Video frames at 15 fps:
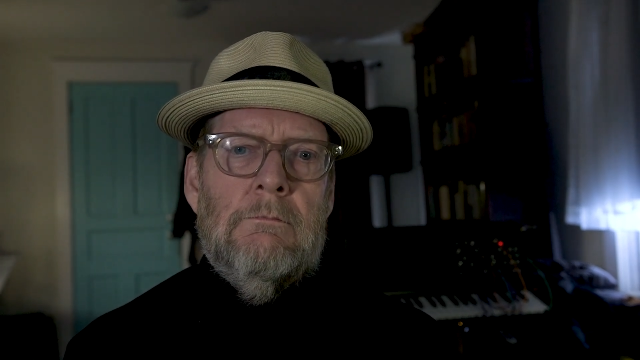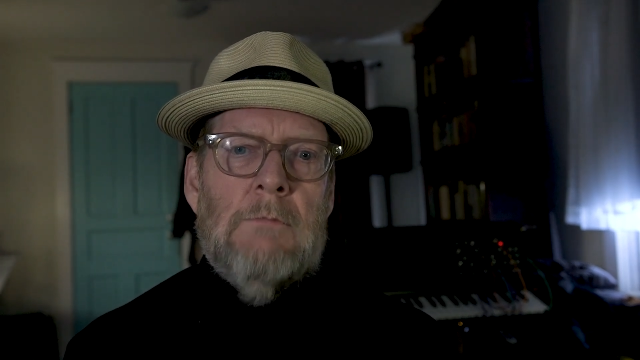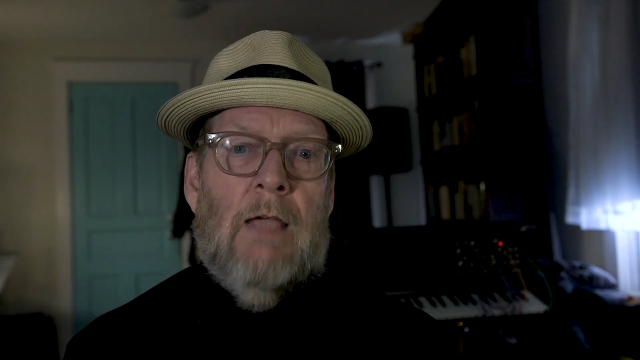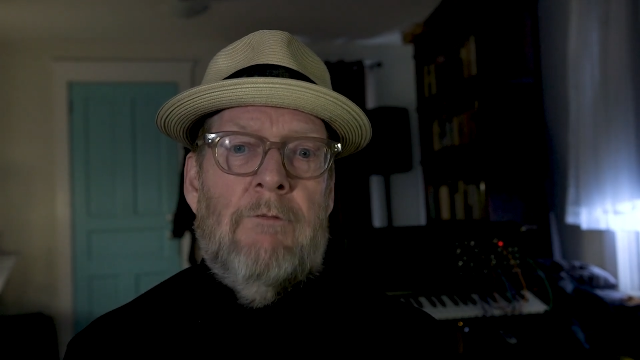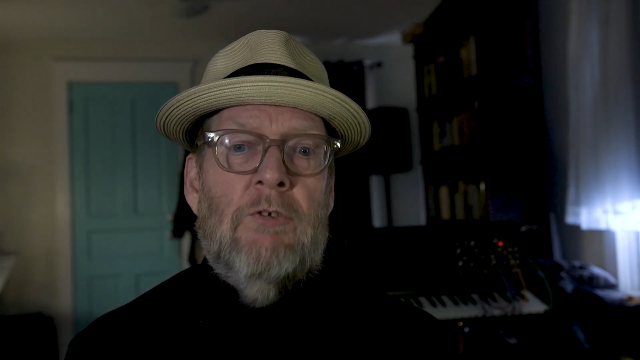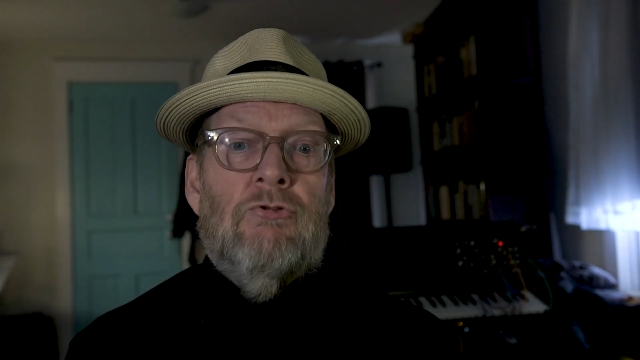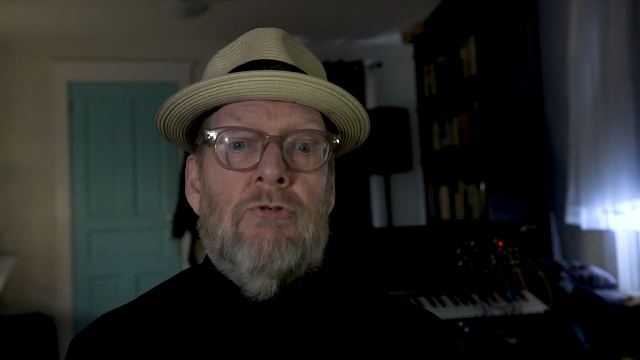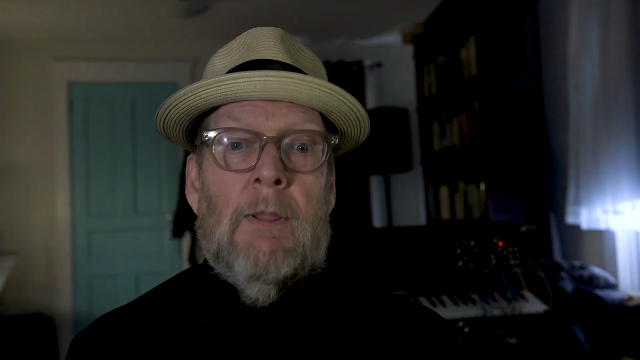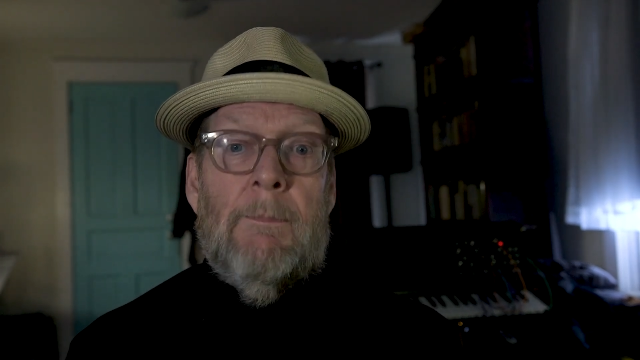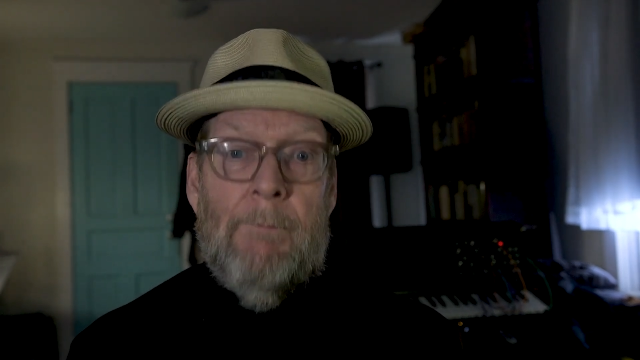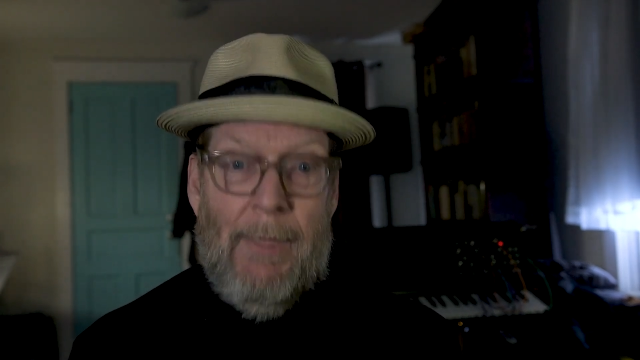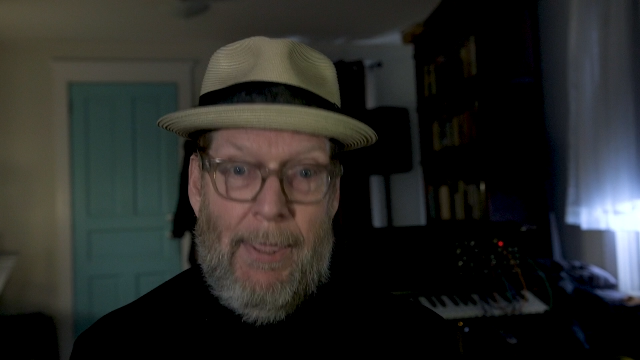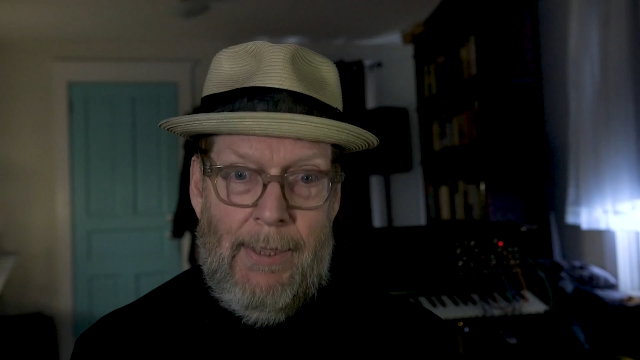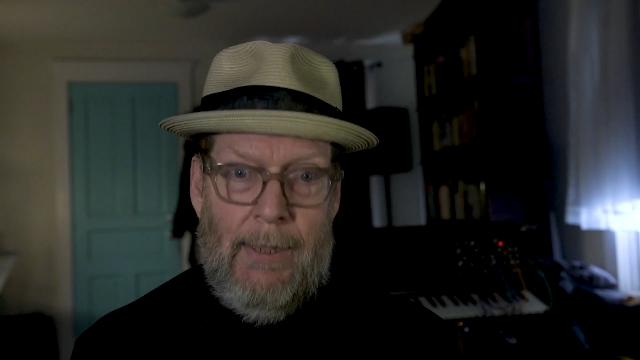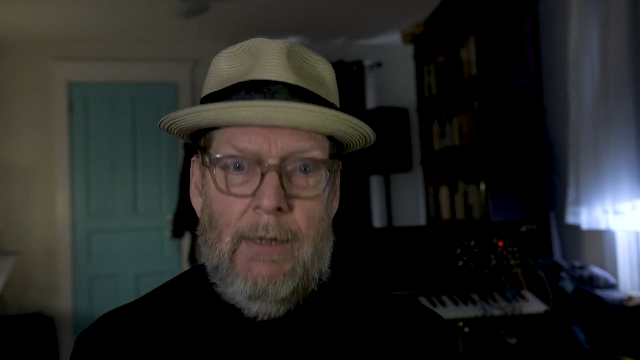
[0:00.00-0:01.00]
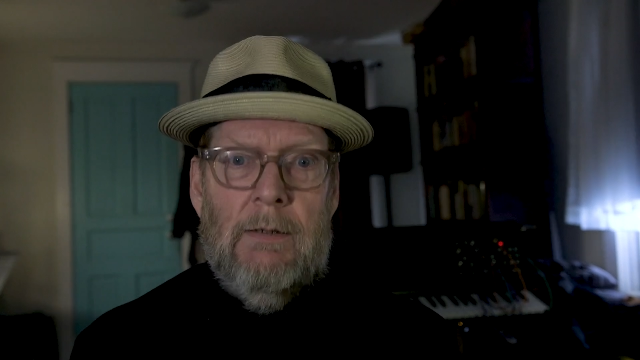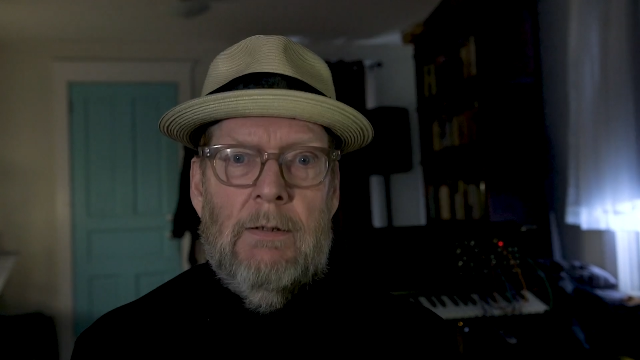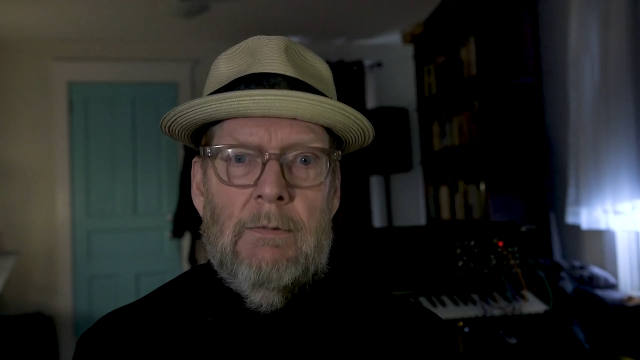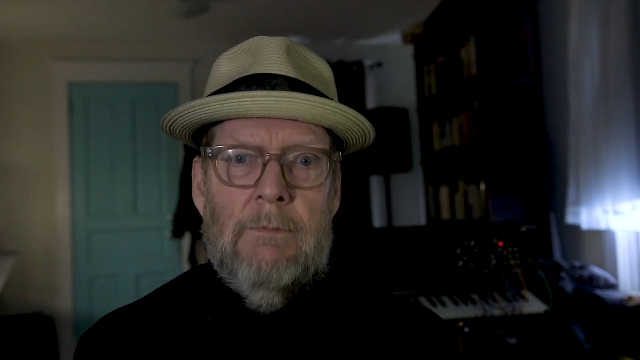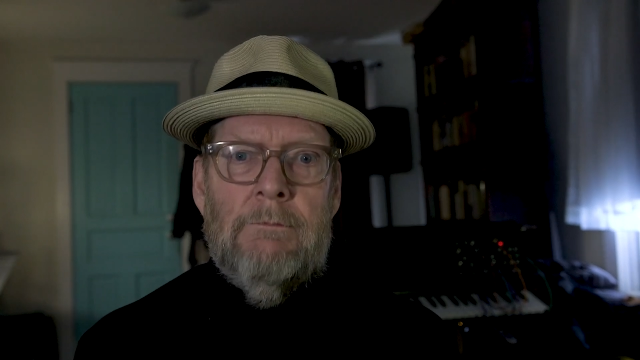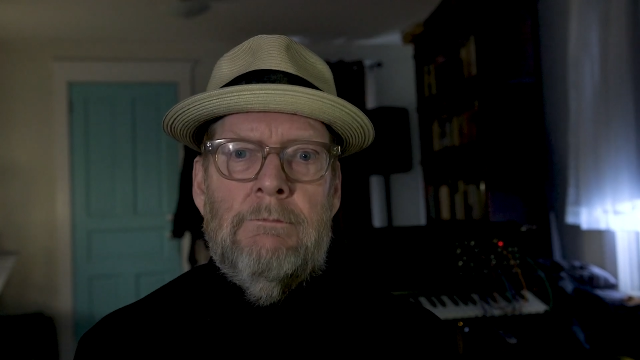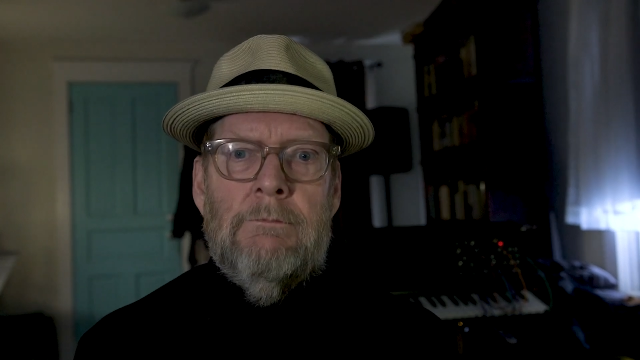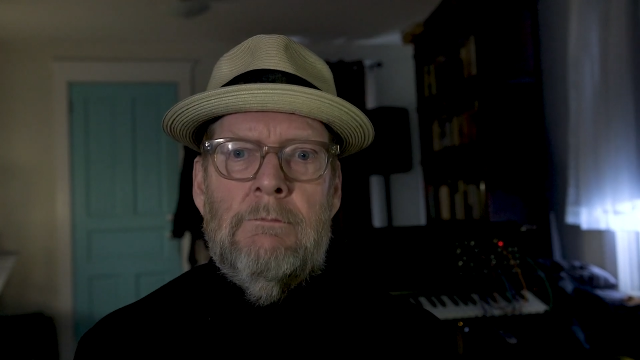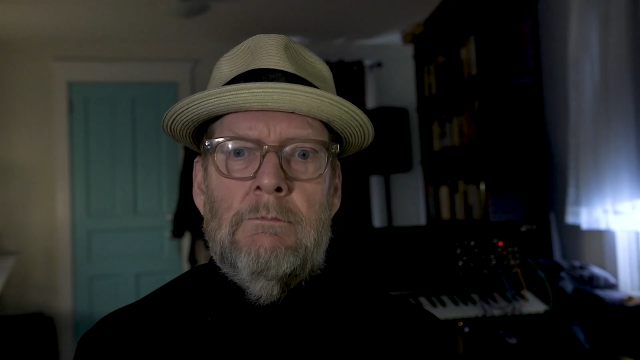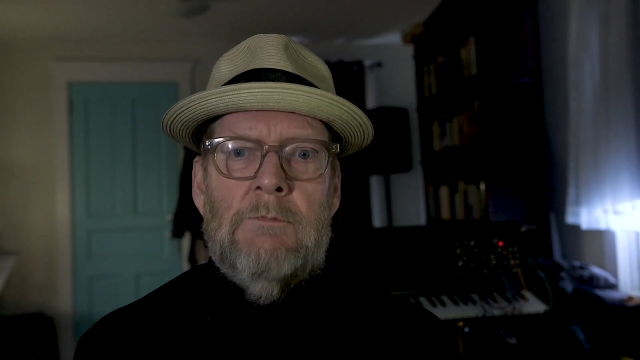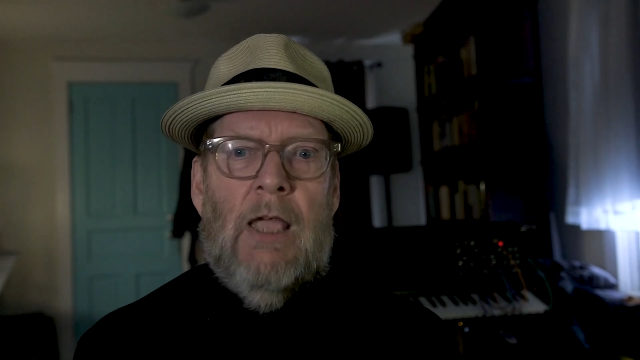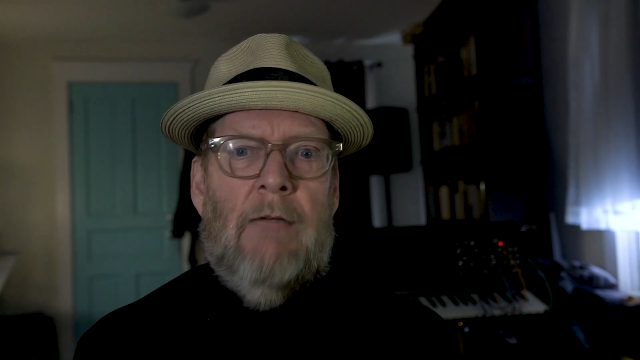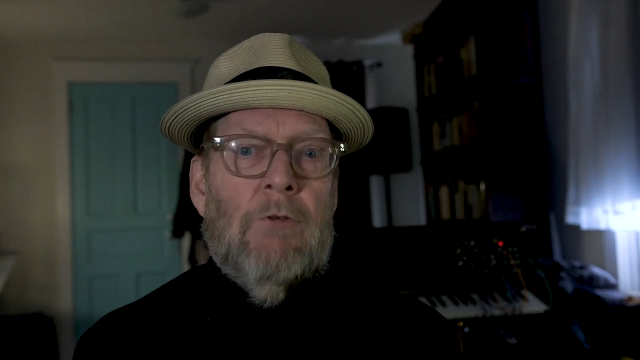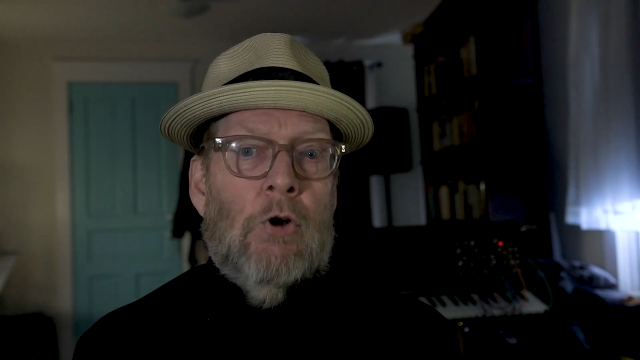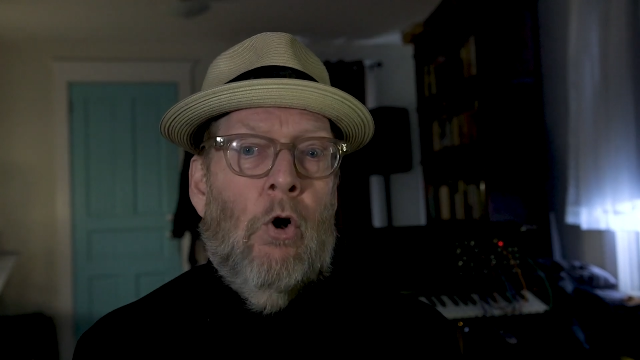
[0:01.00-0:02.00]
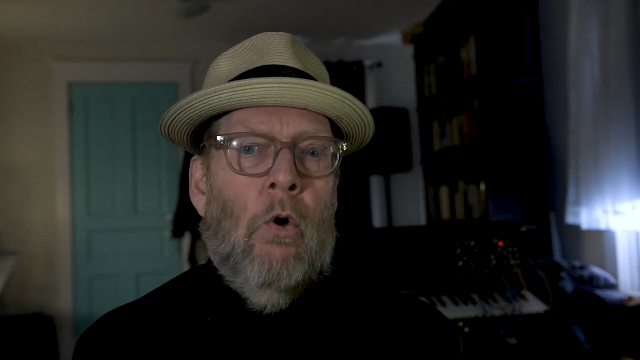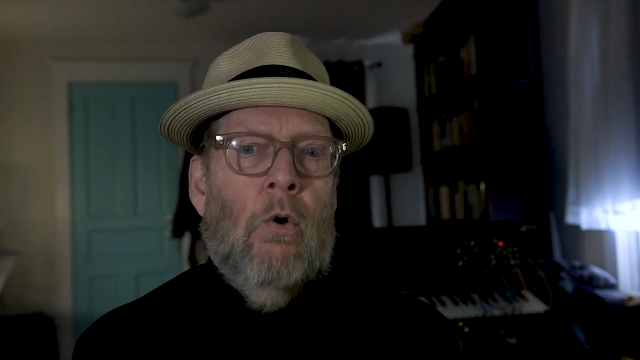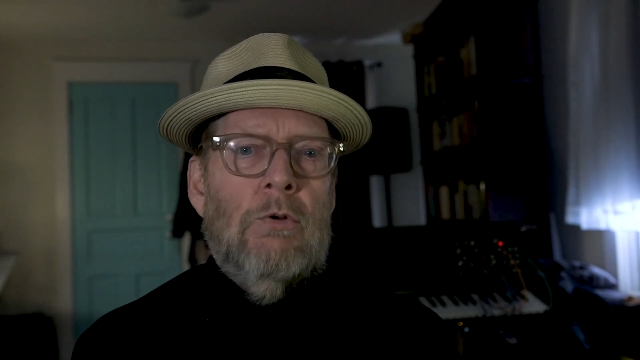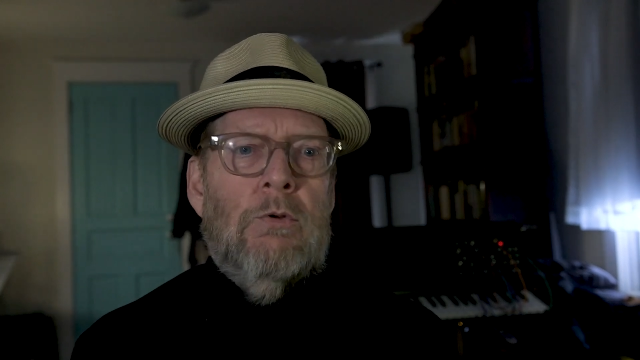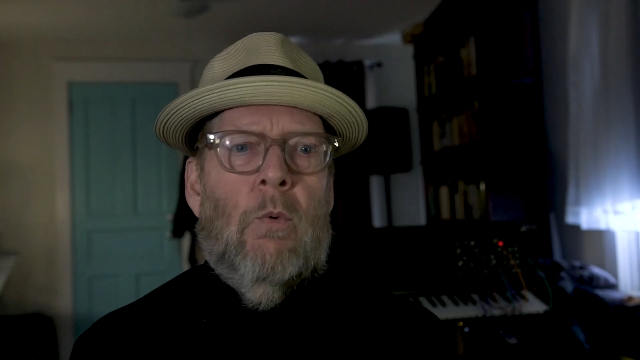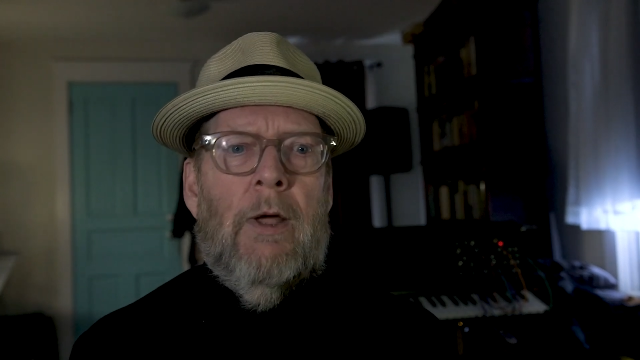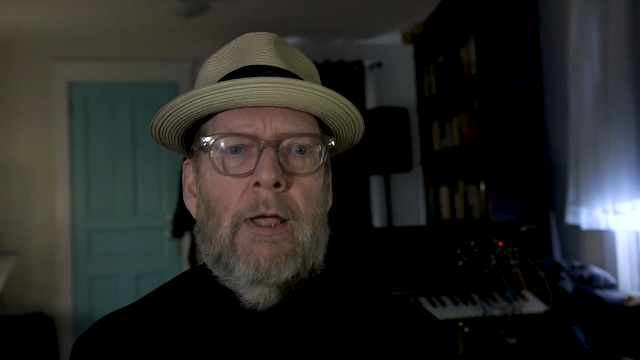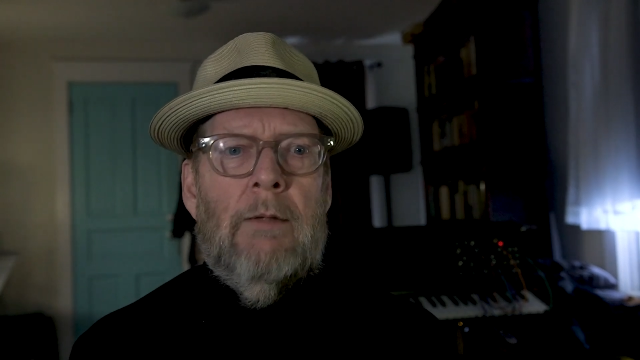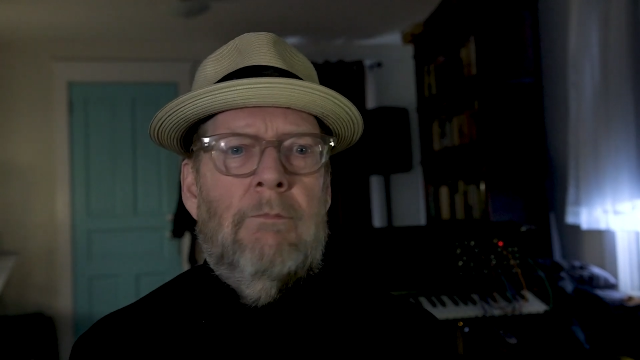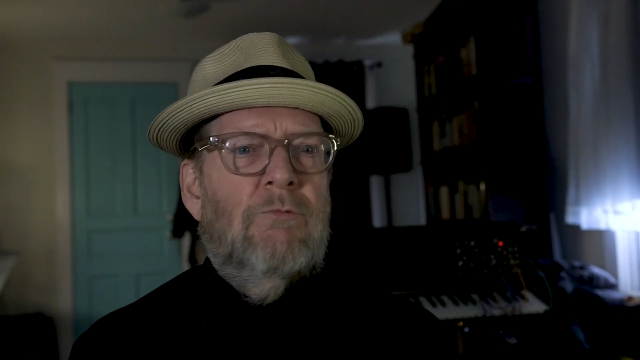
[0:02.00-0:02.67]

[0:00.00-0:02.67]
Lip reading: I eventually paid to have it hauled away